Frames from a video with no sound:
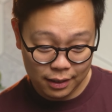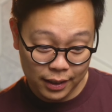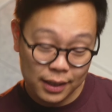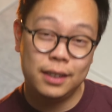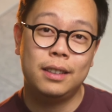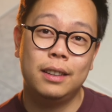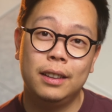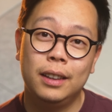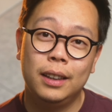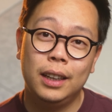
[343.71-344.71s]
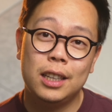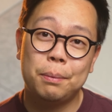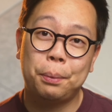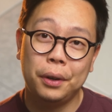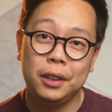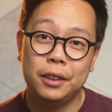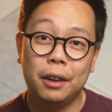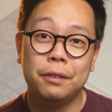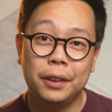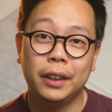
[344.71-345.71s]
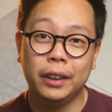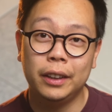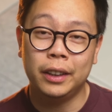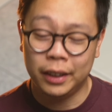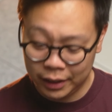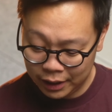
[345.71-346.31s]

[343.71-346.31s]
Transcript: this is pretty darn freaking good.